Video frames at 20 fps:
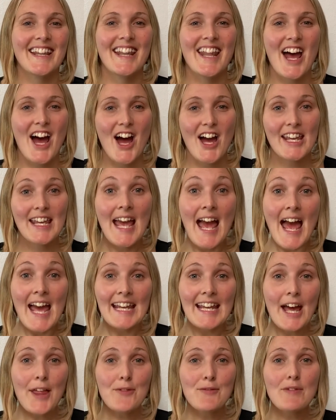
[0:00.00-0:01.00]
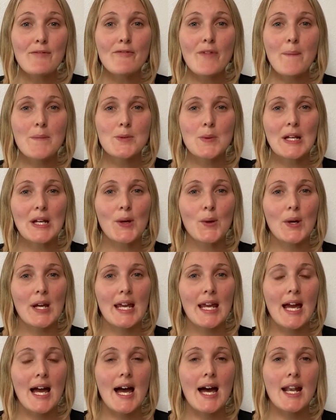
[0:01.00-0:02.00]
Hi, Catherine from Twinkl
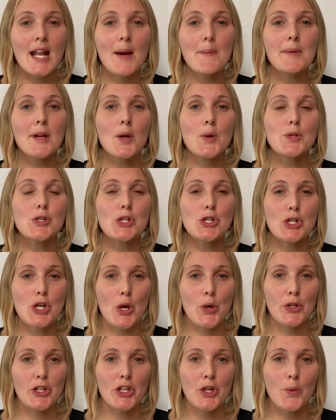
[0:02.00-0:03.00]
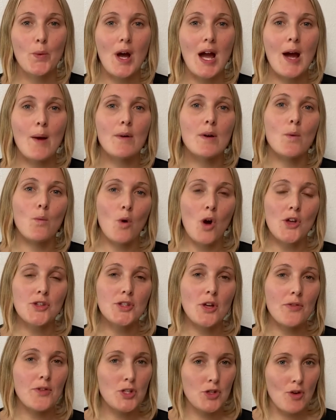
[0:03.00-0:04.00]
here and I'm going to show you our What's
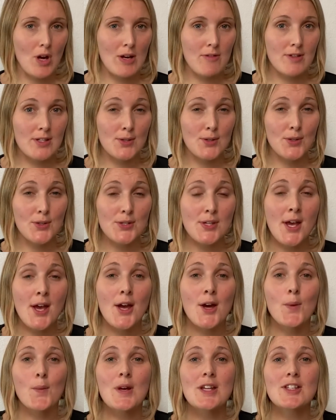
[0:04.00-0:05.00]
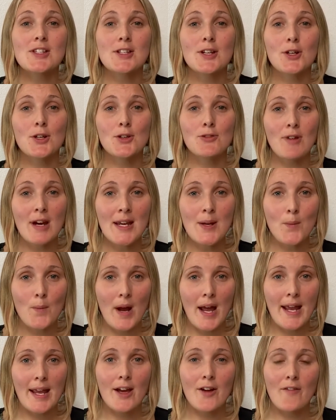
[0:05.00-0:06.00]
on the Tray resource, which is a great
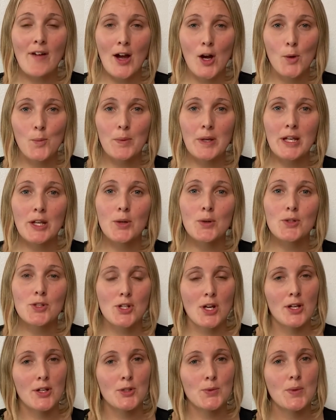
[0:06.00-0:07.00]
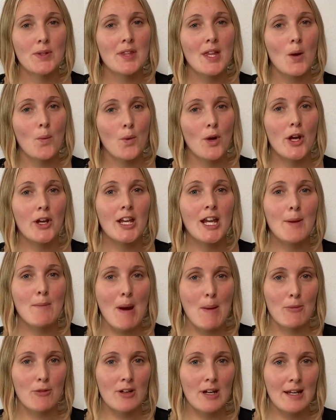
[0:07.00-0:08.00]
way of helping your child with their working
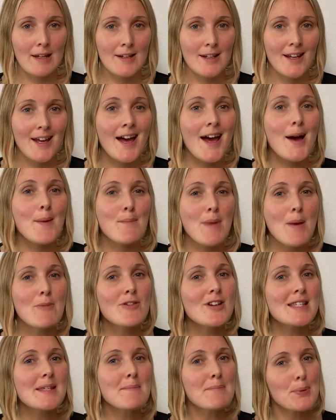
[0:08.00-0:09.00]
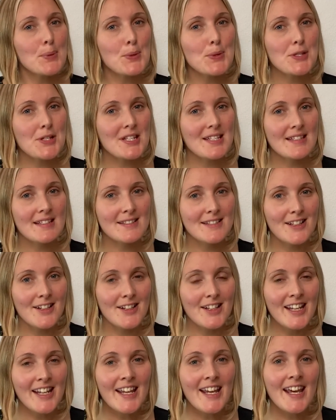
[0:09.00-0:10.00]
memory. Memory is important in
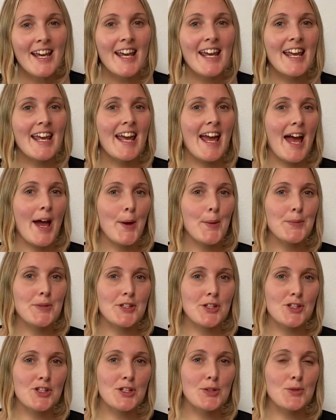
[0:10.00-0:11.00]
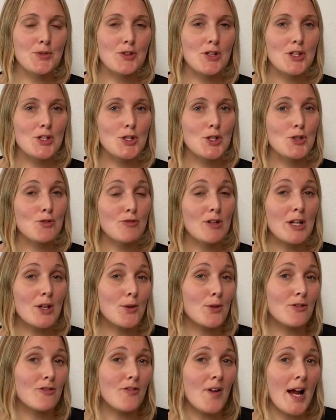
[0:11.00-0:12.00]
learning, it helps your children to recall
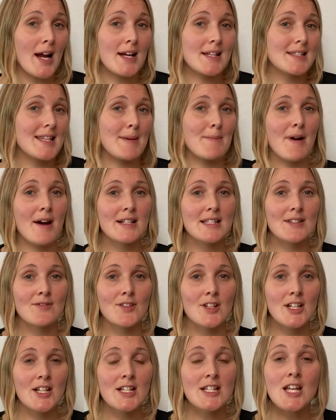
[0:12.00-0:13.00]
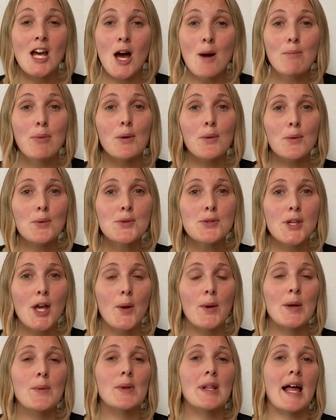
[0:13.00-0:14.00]
facts they might have learnt, but also
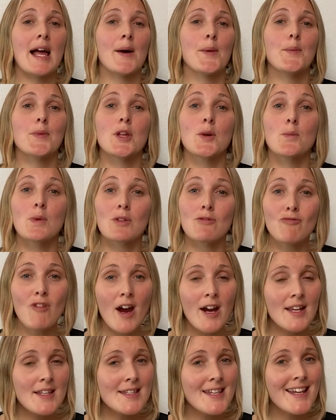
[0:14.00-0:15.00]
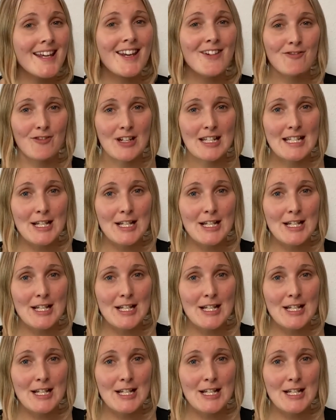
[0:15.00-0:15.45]
it will help them with writing, reading